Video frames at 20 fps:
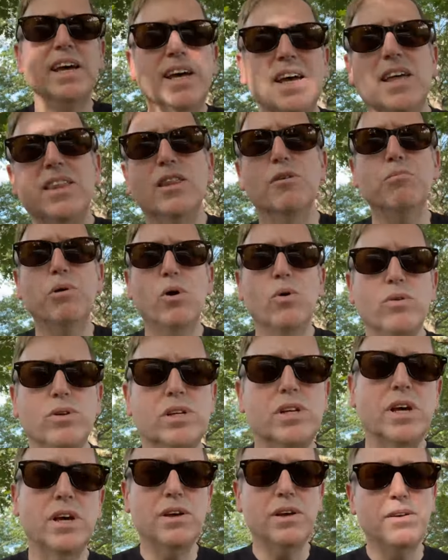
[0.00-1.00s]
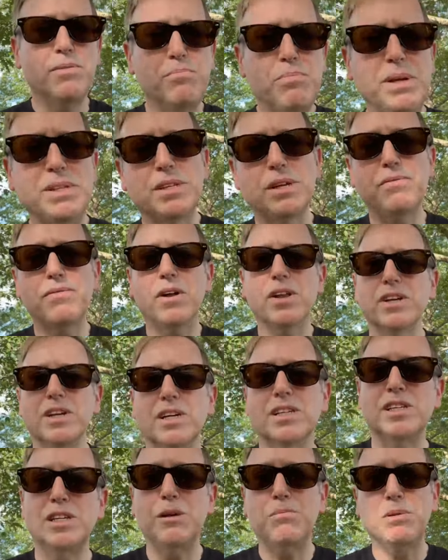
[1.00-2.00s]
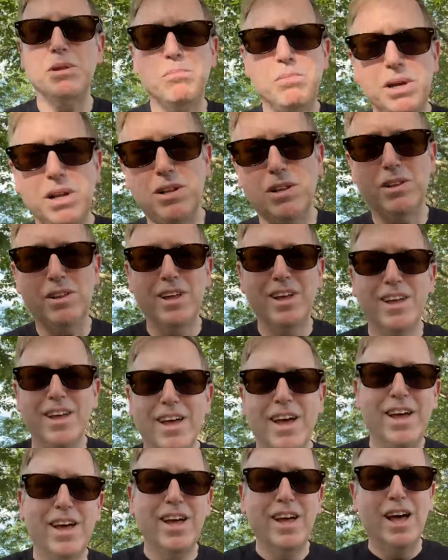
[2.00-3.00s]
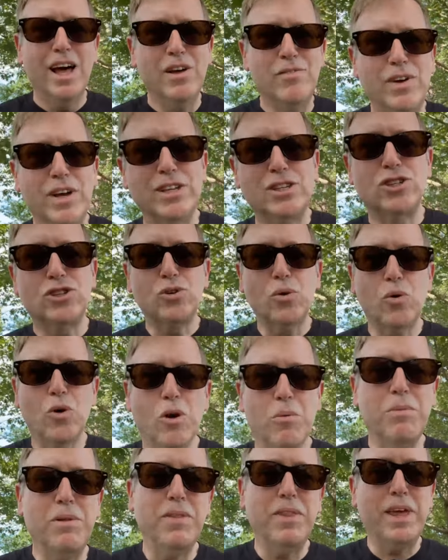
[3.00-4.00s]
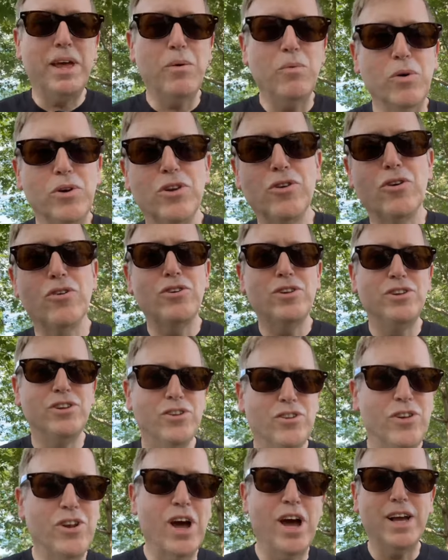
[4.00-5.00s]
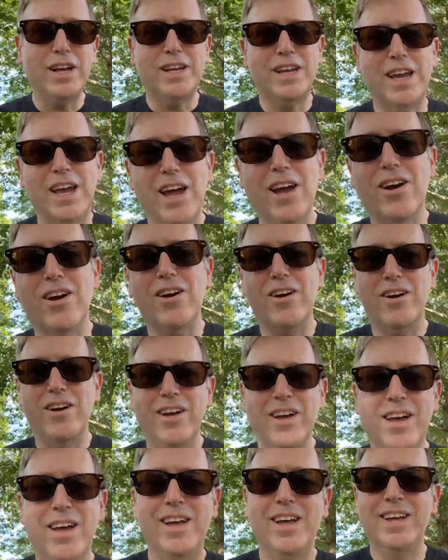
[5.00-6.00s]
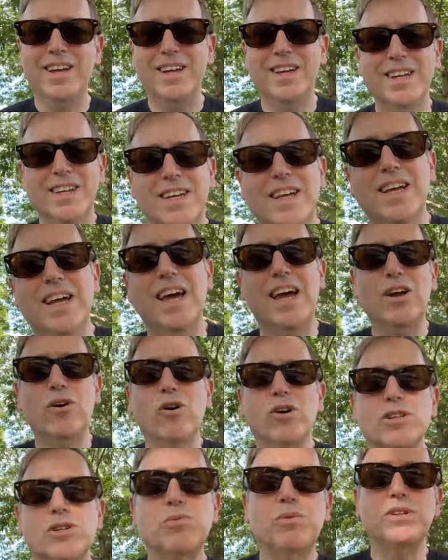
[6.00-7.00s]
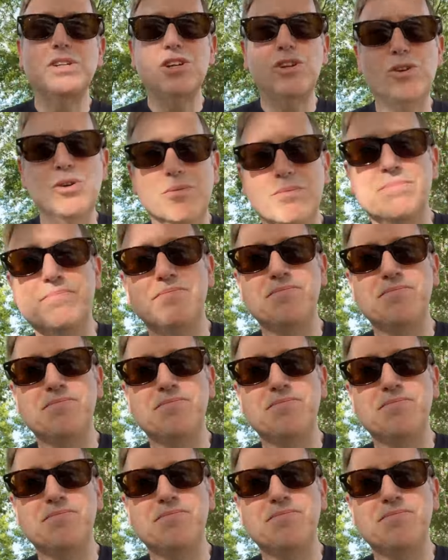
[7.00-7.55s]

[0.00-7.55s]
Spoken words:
in the boat, basically falling asleep in the middle of a storm, and they wonder, do you not care? And of course, what does he do?